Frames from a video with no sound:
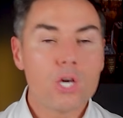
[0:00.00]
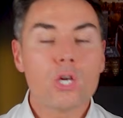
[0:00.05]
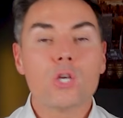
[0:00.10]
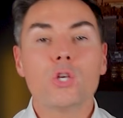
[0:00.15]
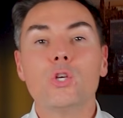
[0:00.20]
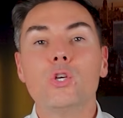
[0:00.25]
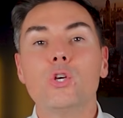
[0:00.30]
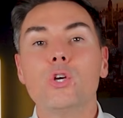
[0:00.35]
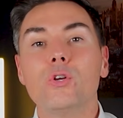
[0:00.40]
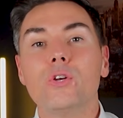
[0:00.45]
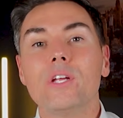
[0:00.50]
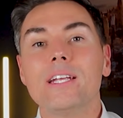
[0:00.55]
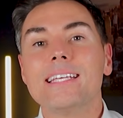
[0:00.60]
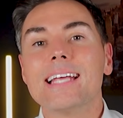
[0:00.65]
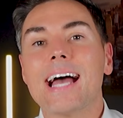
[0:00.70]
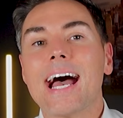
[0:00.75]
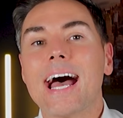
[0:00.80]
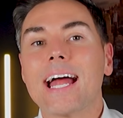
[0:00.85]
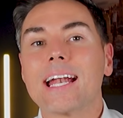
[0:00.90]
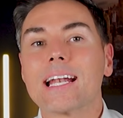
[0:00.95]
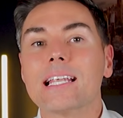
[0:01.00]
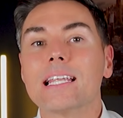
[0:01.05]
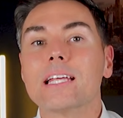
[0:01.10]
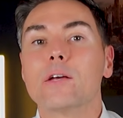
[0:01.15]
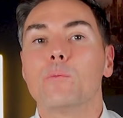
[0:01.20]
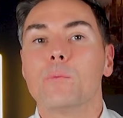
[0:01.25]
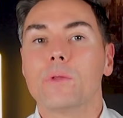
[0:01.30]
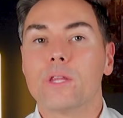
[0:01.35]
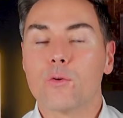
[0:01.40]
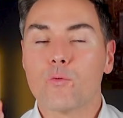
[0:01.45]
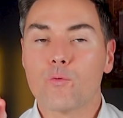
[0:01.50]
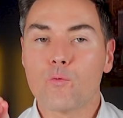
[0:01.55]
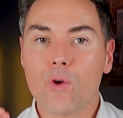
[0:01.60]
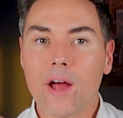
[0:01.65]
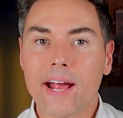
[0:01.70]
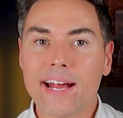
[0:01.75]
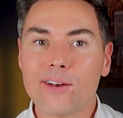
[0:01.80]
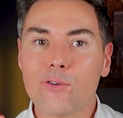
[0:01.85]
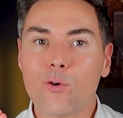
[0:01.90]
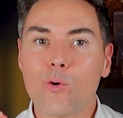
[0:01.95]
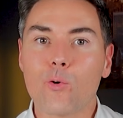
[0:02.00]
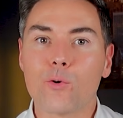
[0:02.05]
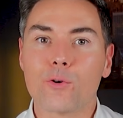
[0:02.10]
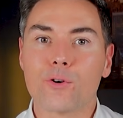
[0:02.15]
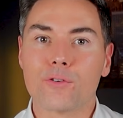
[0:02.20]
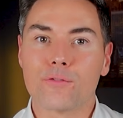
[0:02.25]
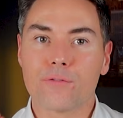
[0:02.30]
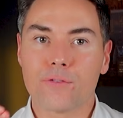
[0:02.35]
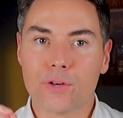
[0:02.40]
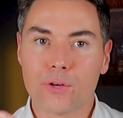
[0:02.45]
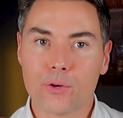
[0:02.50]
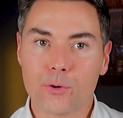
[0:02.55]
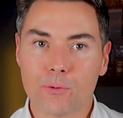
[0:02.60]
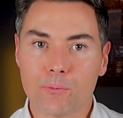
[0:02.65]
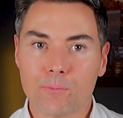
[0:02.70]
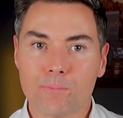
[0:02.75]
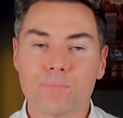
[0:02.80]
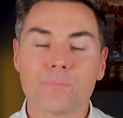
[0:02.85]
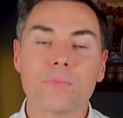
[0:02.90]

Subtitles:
You need to handle them in the right order for you.